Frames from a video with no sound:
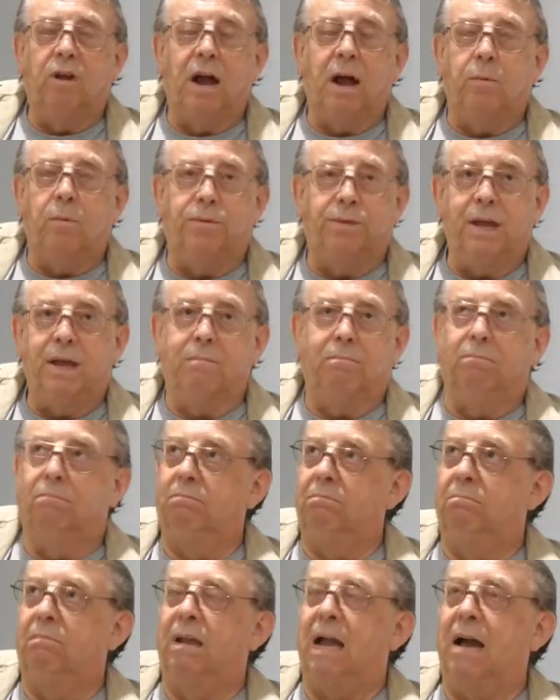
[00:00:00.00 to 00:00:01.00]
I would
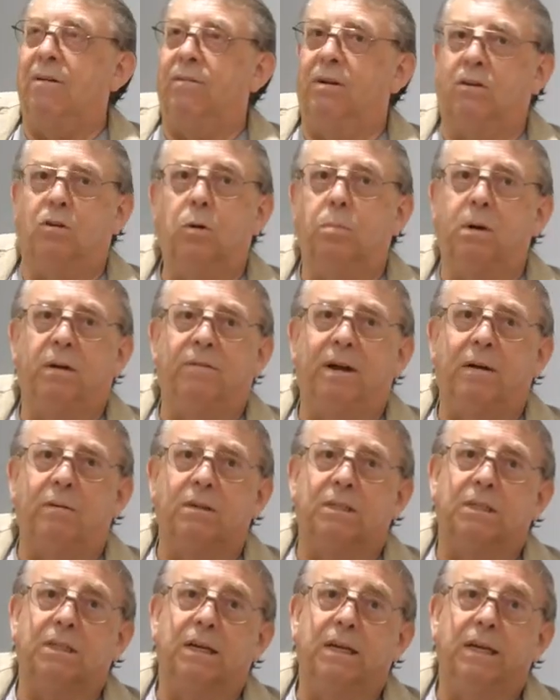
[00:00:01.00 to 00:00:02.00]
then have a couple of
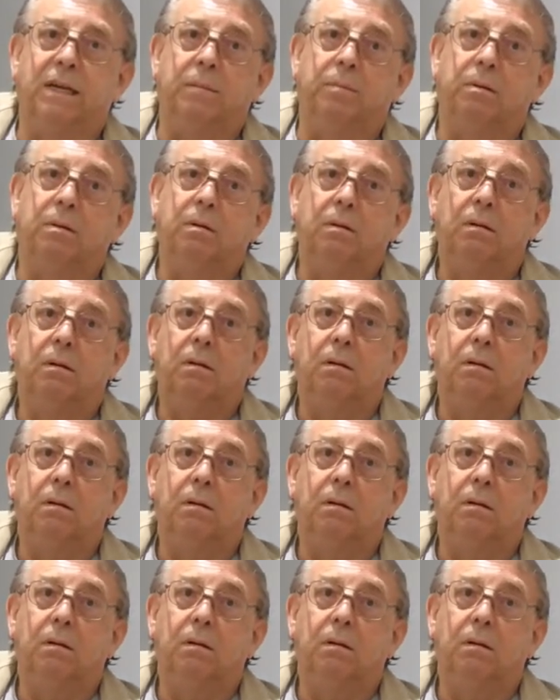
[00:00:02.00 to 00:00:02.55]
hours sleep,